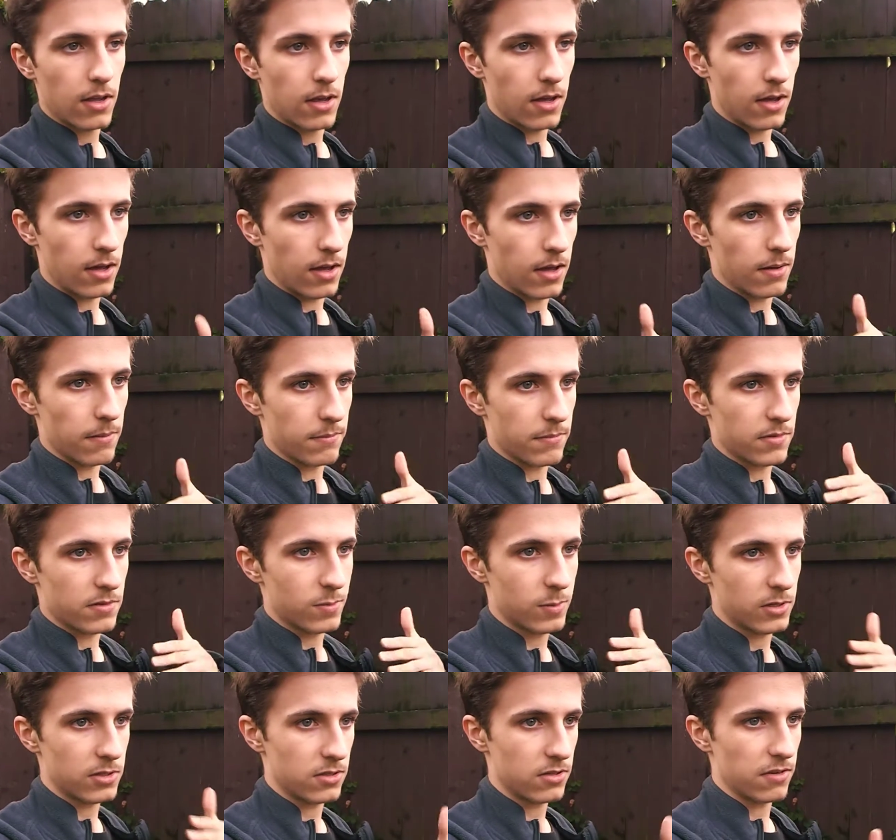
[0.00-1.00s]
um,
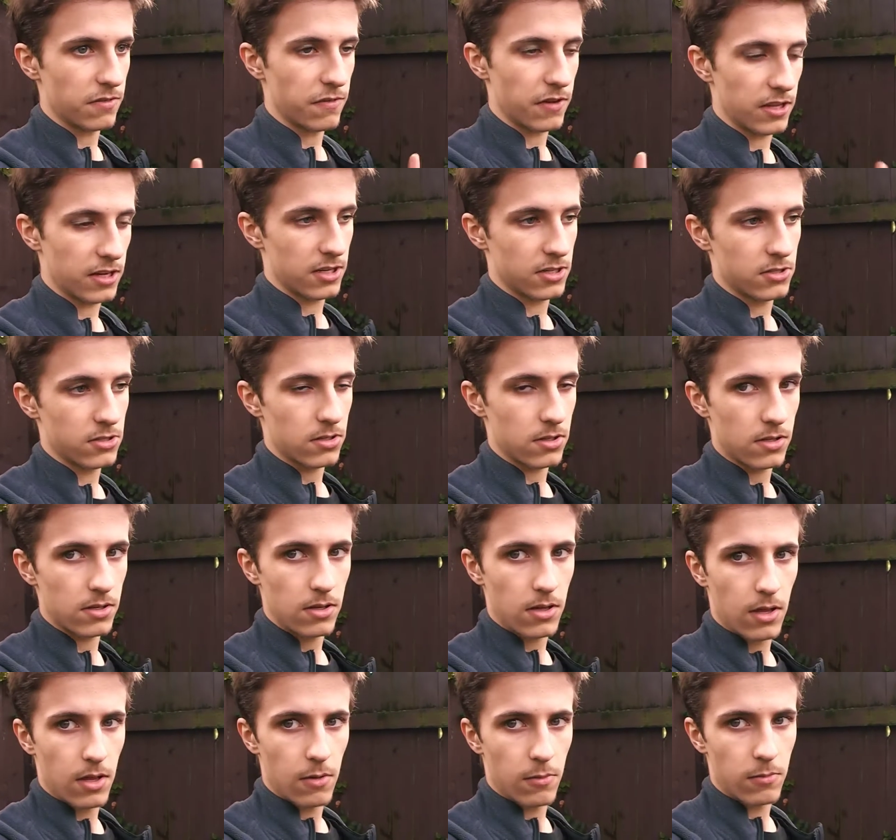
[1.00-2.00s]
especially financially,
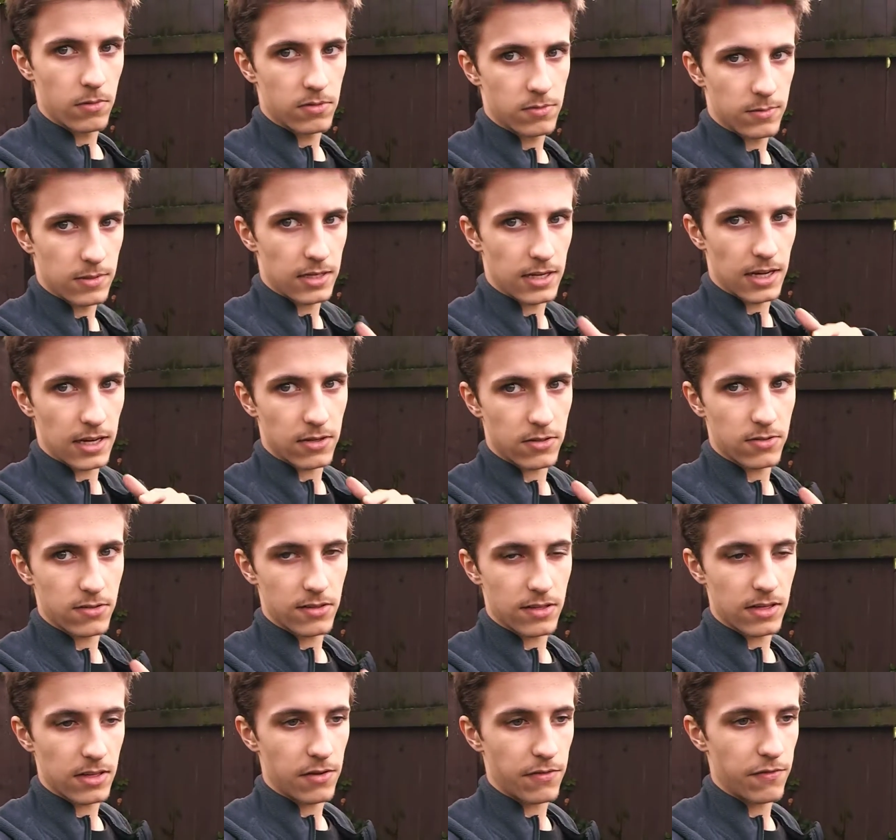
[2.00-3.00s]
once we can
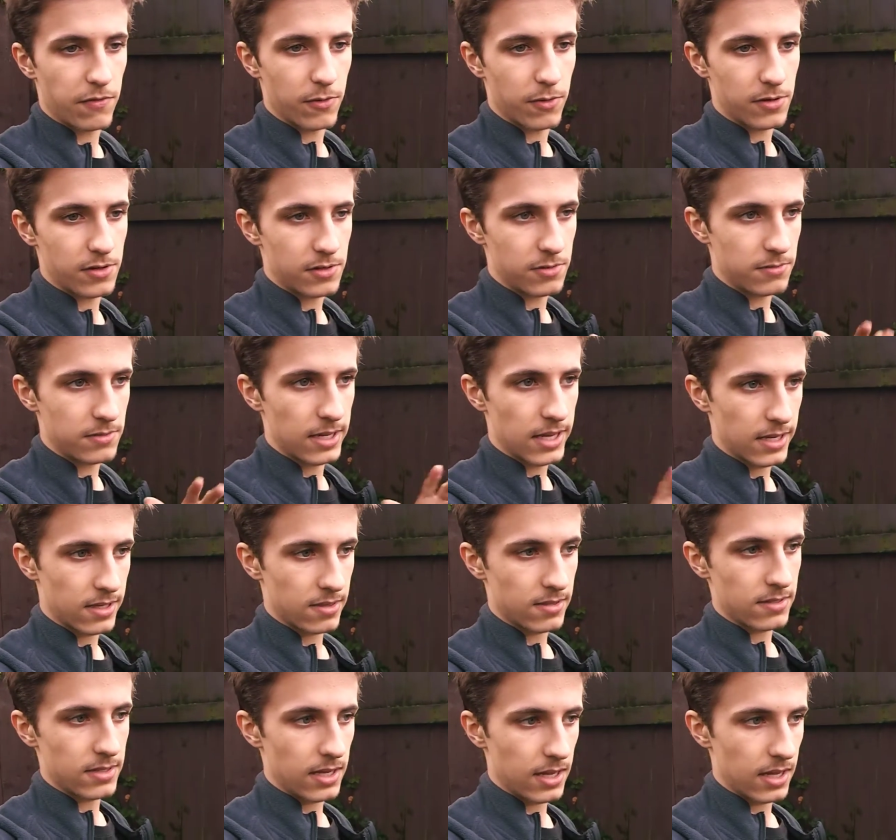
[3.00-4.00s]
actually afford to take
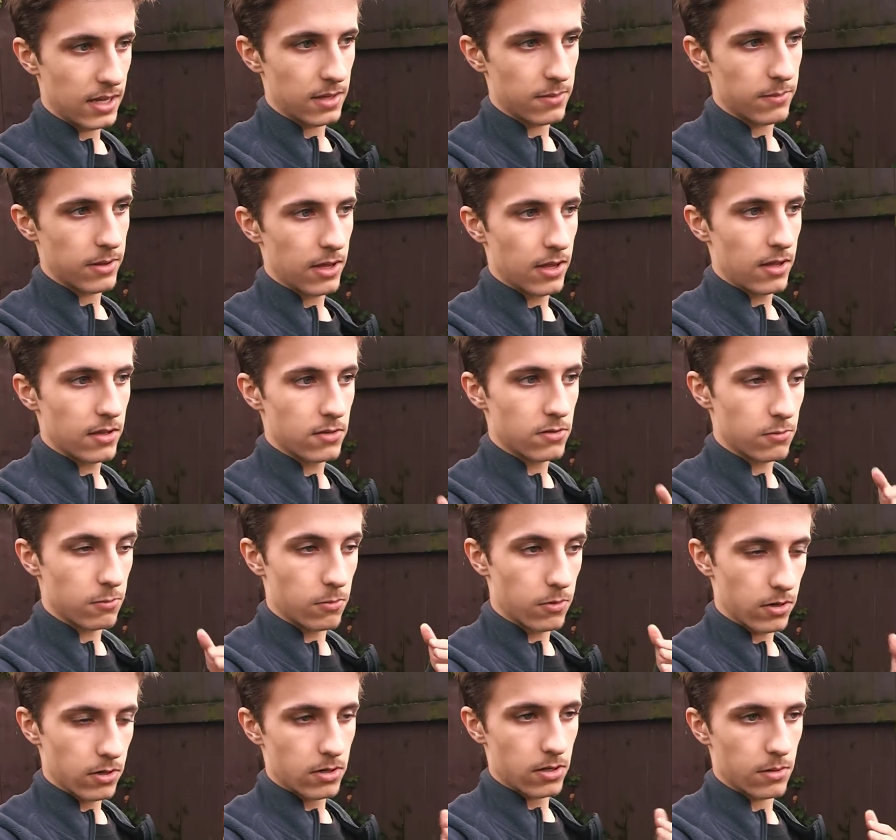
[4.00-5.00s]
the time to
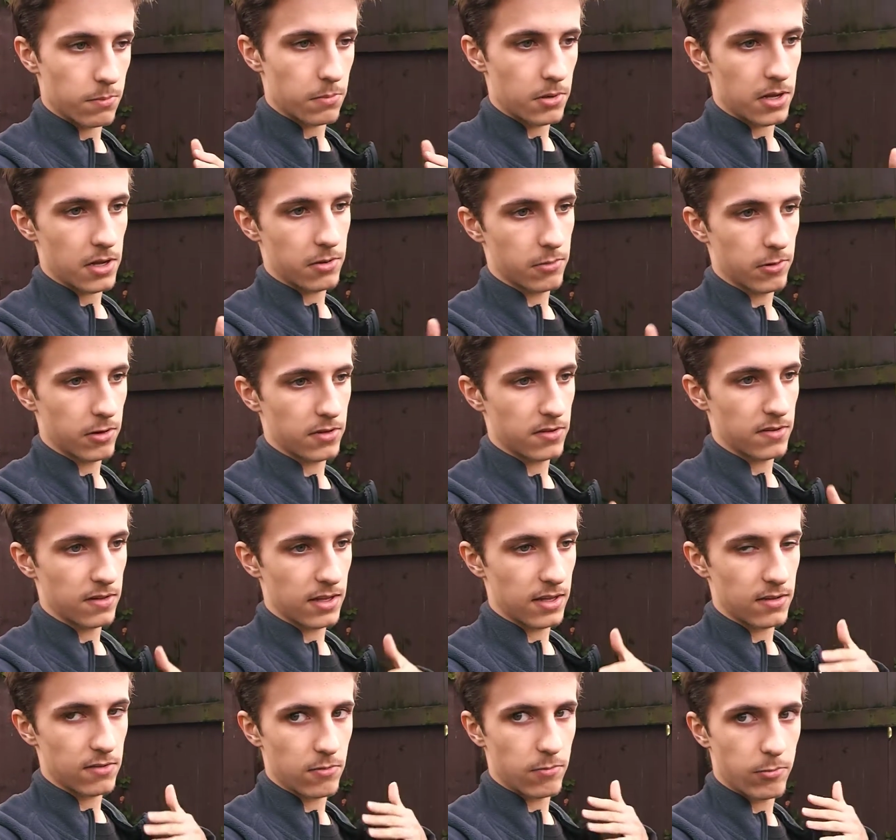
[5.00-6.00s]
work on Blockworks and
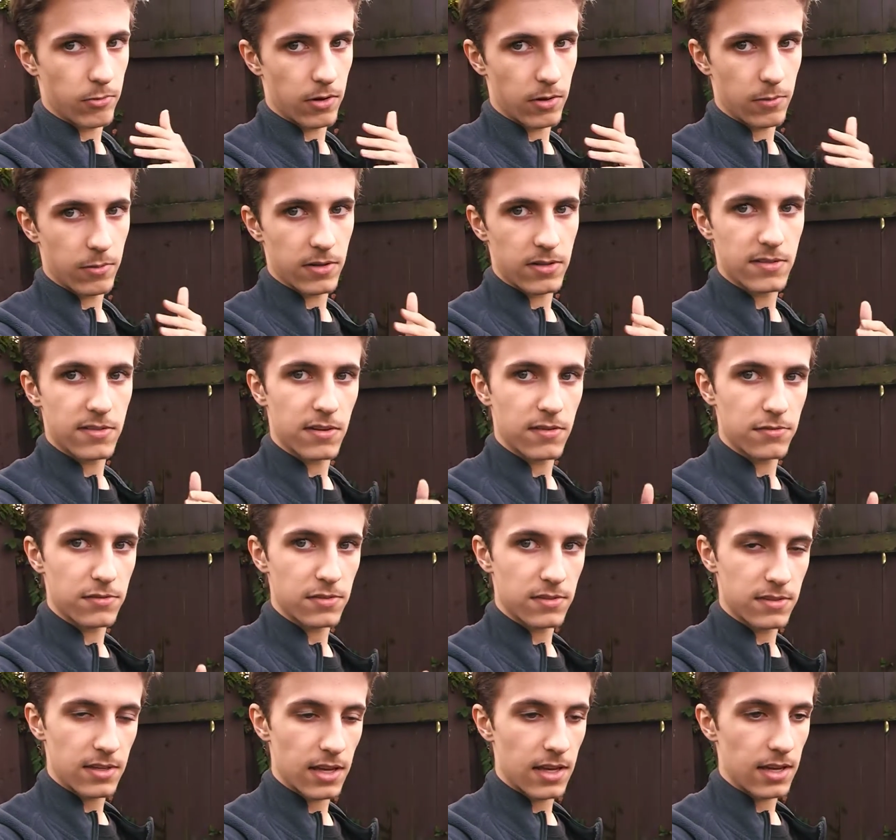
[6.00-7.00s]
get it to a point where it's
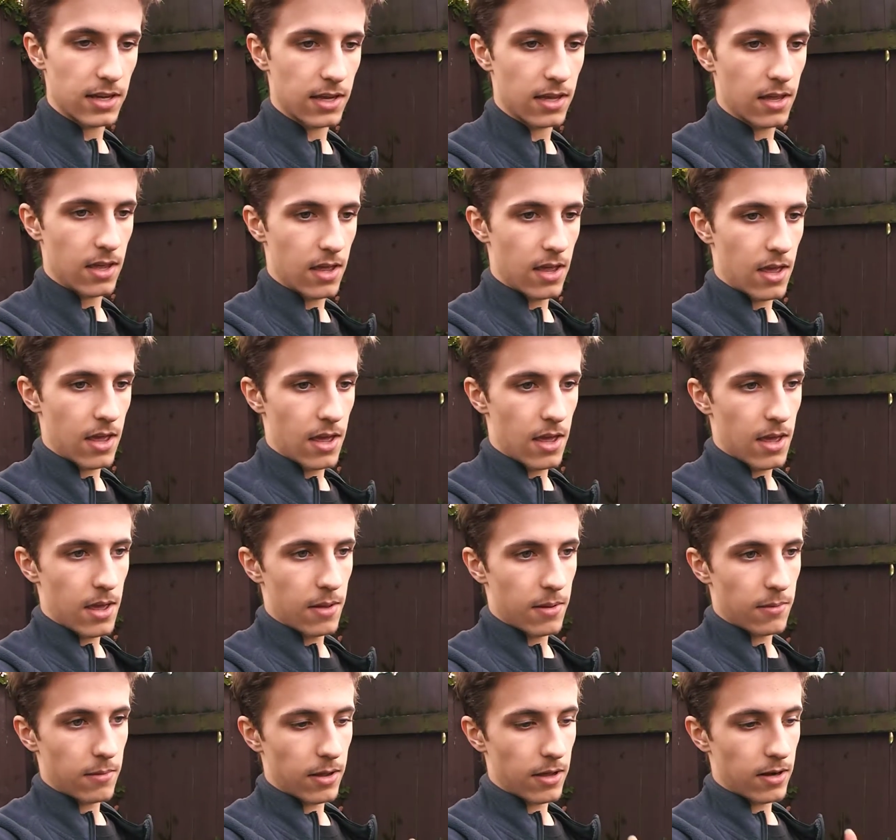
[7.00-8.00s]
self-sustaining,
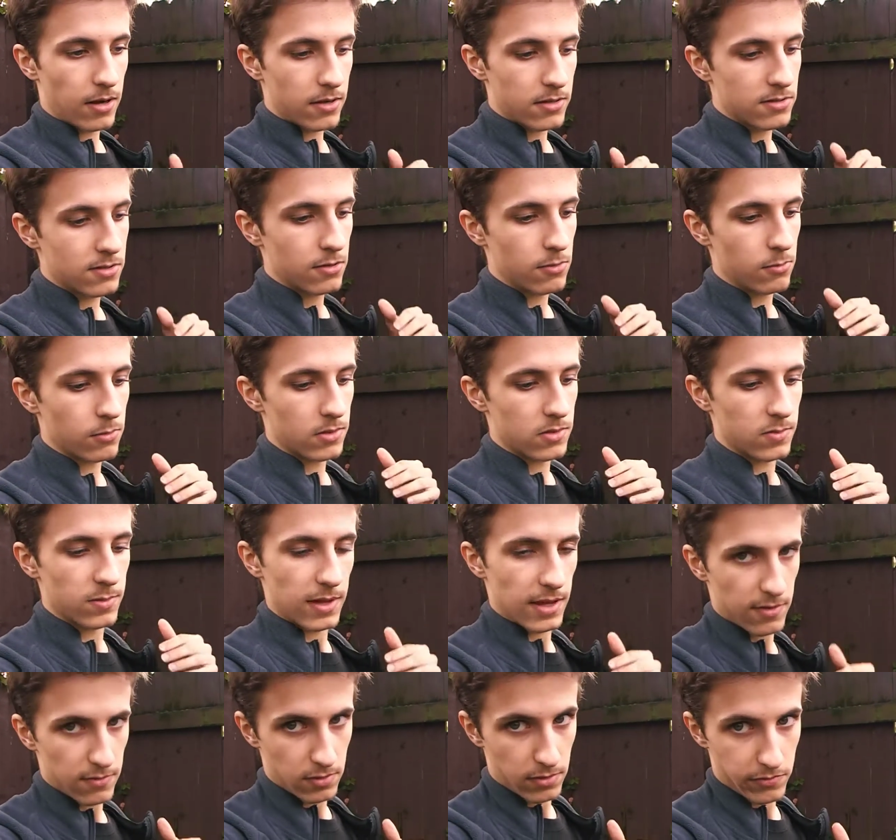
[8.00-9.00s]
and also once we
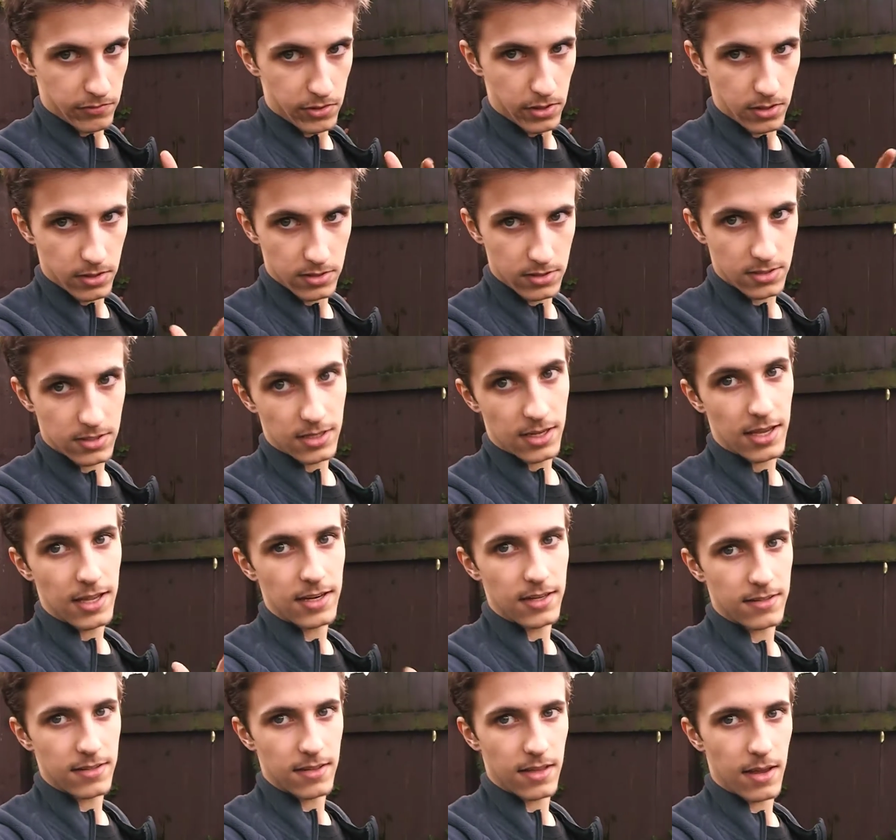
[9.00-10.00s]
have enough knowledge to get
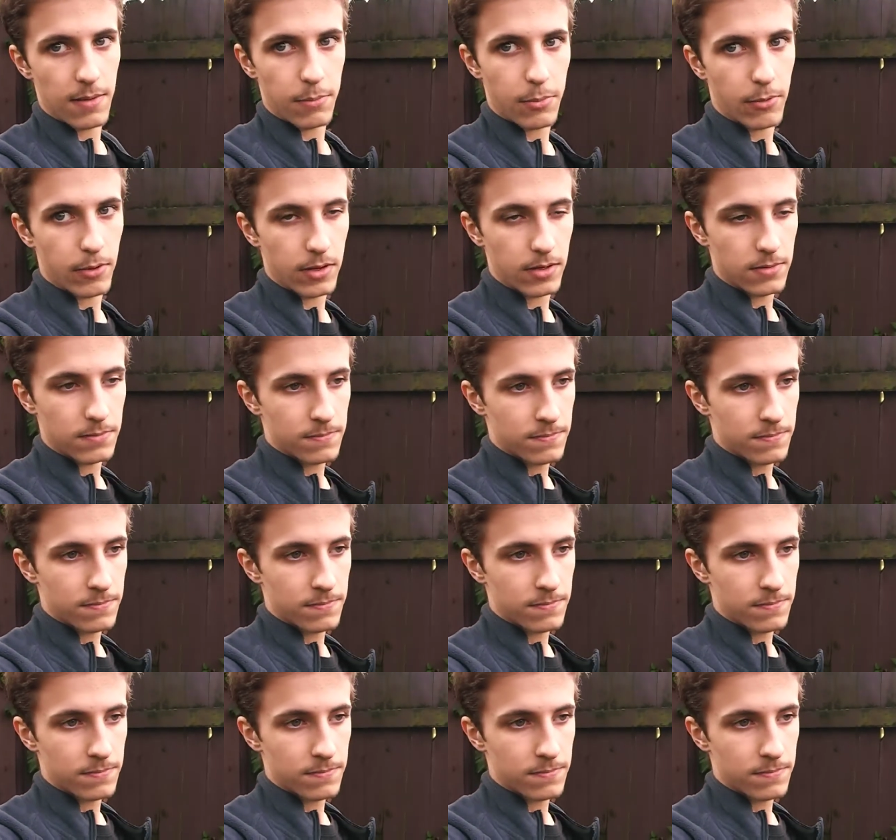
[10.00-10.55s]
it to that point.